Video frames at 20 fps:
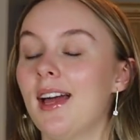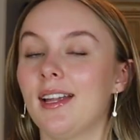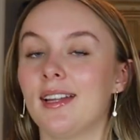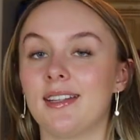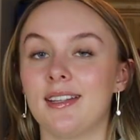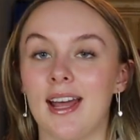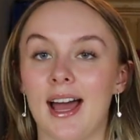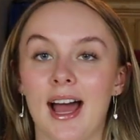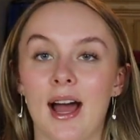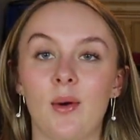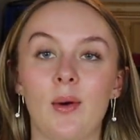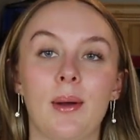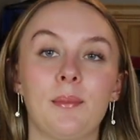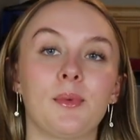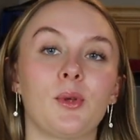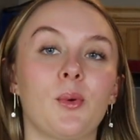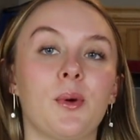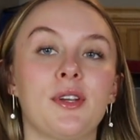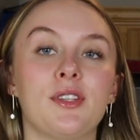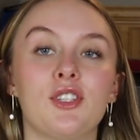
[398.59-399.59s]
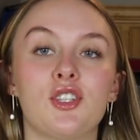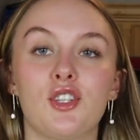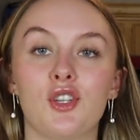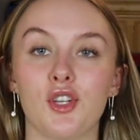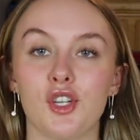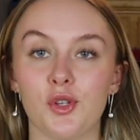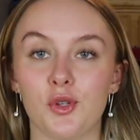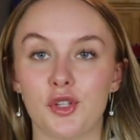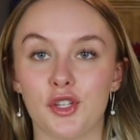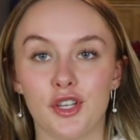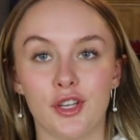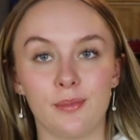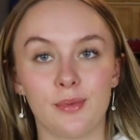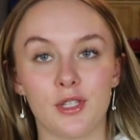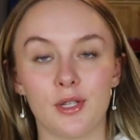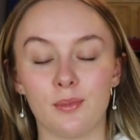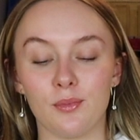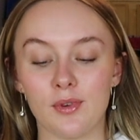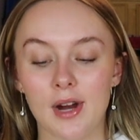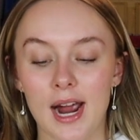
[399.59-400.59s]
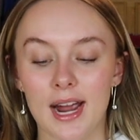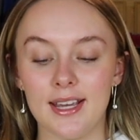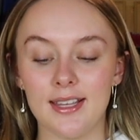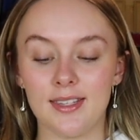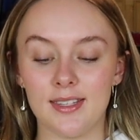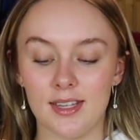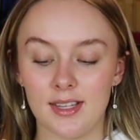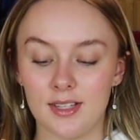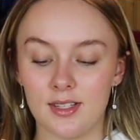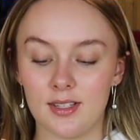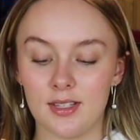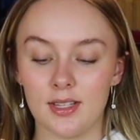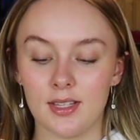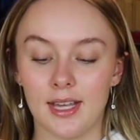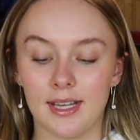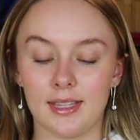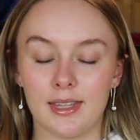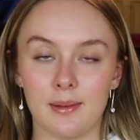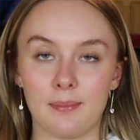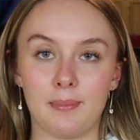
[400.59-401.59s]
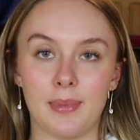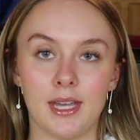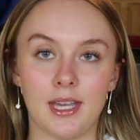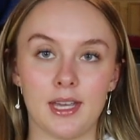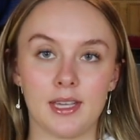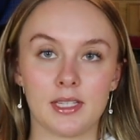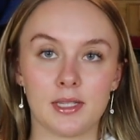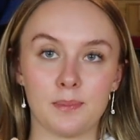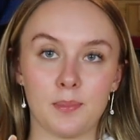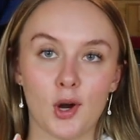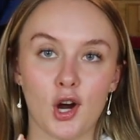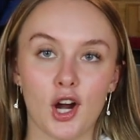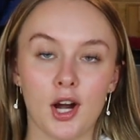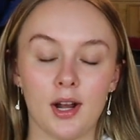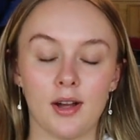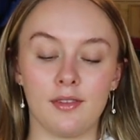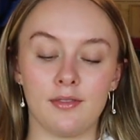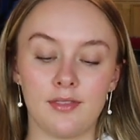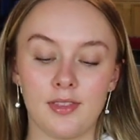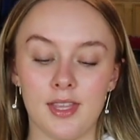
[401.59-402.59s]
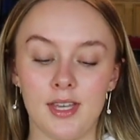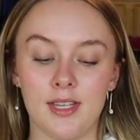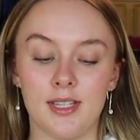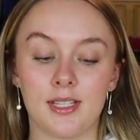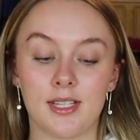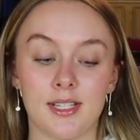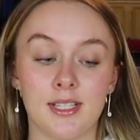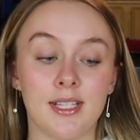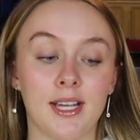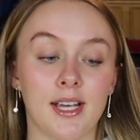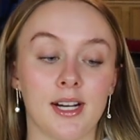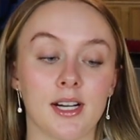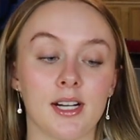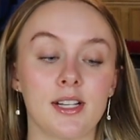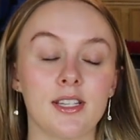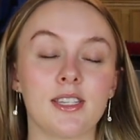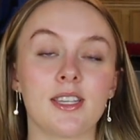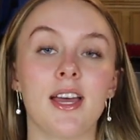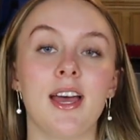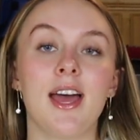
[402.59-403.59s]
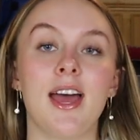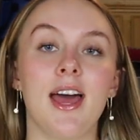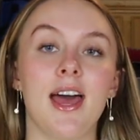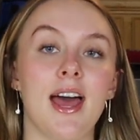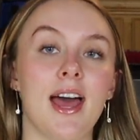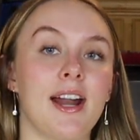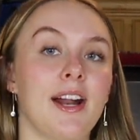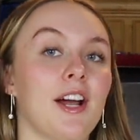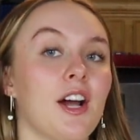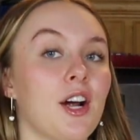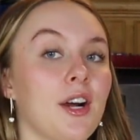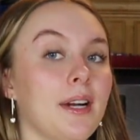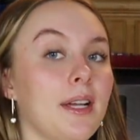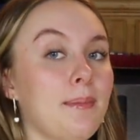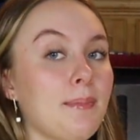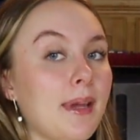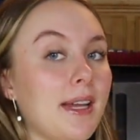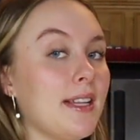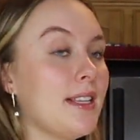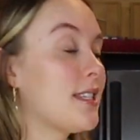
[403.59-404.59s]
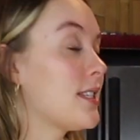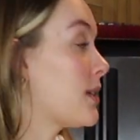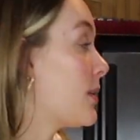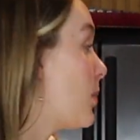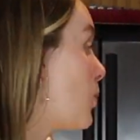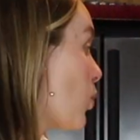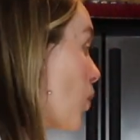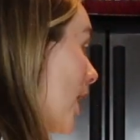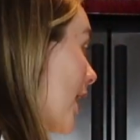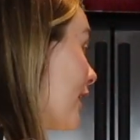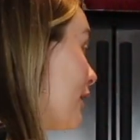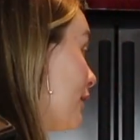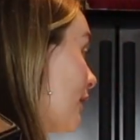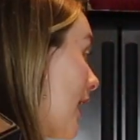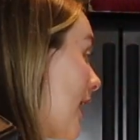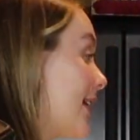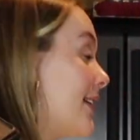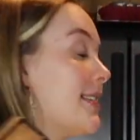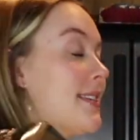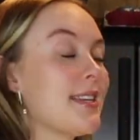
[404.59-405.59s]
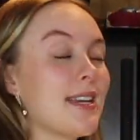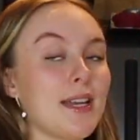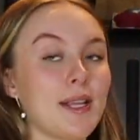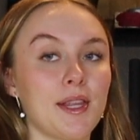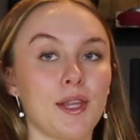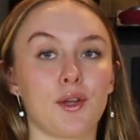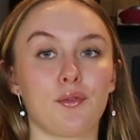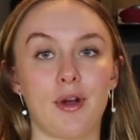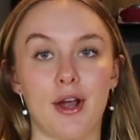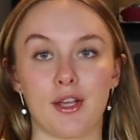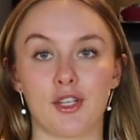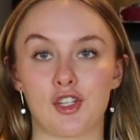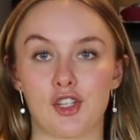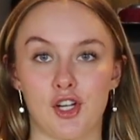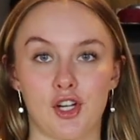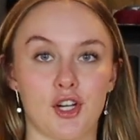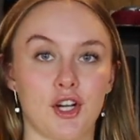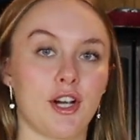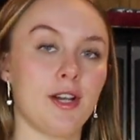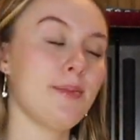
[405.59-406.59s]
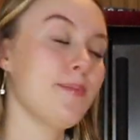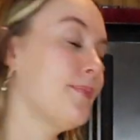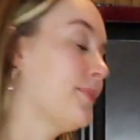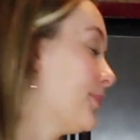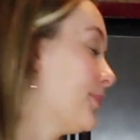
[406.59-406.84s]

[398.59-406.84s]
Now I'm going to scoop some rice into like the biggest part of these containers, and I already made some white rice in the rice cooker.